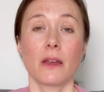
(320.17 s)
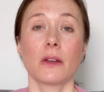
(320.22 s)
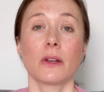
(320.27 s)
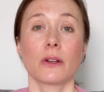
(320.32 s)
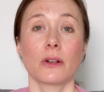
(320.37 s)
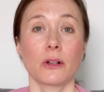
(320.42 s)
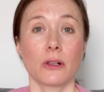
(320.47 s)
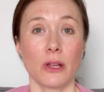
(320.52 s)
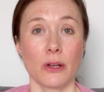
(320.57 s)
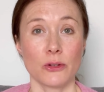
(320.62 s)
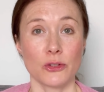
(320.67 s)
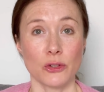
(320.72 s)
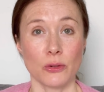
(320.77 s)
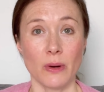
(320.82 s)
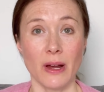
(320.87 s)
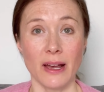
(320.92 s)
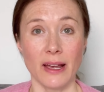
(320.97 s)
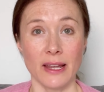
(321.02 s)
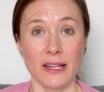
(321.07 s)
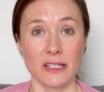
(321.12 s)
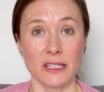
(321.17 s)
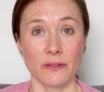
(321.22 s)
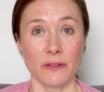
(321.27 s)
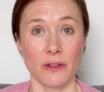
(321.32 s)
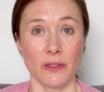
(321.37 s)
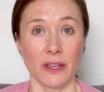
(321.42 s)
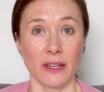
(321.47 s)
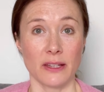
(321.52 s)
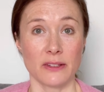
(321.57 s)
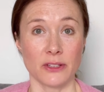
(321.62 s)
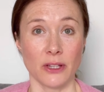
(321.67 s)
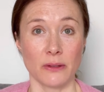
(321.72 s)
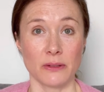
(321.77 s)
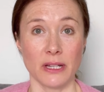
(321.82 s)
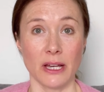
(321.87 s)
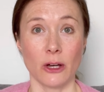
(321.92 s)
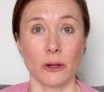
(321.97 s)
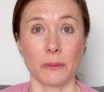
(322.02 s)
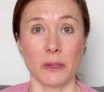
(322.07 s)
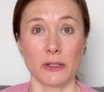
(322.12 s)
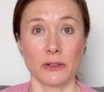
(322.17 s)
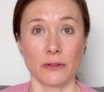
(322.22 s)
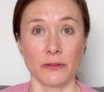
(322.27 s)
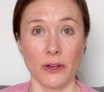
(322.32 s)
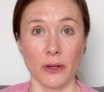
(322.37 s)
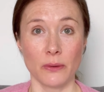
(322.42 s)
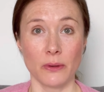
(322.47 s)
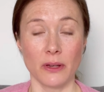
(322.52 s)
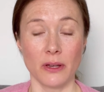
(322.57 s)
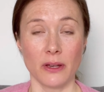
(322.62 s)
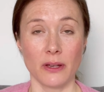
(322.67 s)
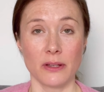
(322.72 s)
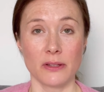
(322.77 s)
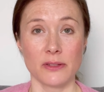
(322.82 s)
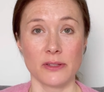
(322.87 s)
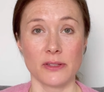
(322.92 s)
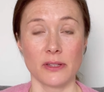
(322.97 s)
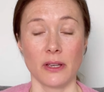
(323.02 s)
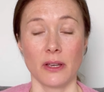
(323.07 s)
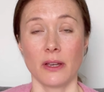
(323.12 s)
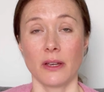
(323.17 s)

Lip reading: Close your eyes if you think it's going to help you to focus,